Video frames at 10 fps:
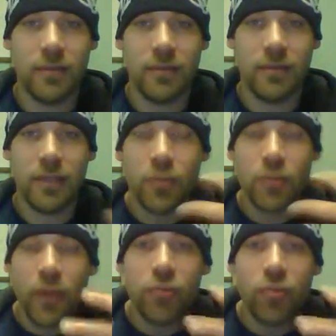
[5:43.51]
That's why
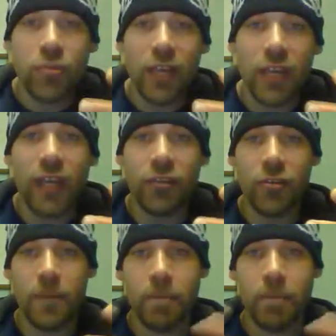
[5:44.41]
there's no change.
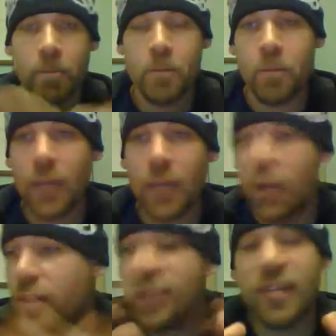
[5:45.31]
A good
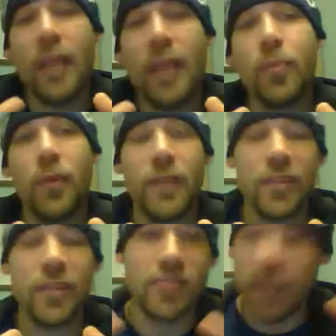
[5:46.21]
example of
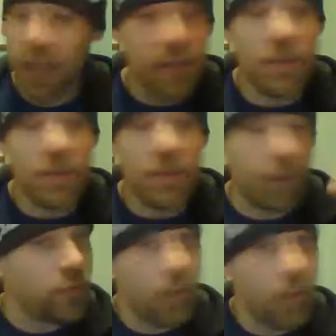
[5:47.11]
this, and it comes
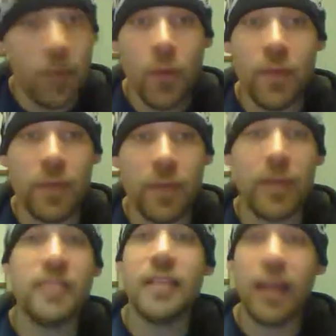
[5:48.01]
from a movie, but
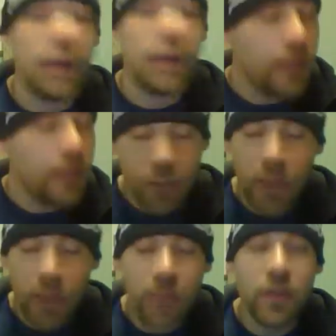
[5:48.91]
you
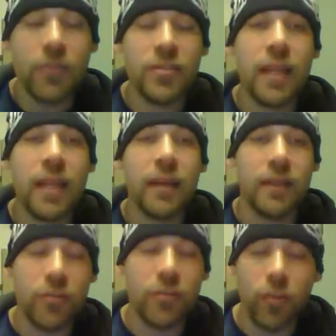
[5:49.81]
have to understand, these
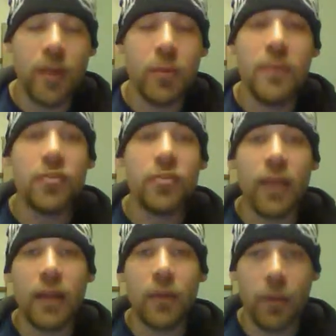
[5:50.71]
great movies are
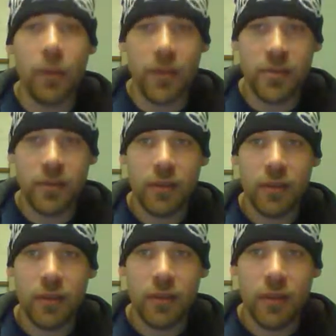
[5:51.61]
allegories.
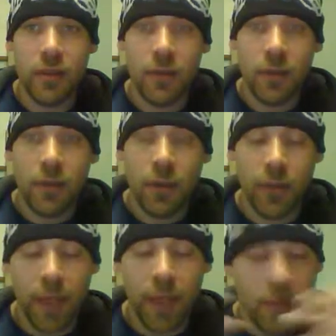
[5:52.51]
Okay?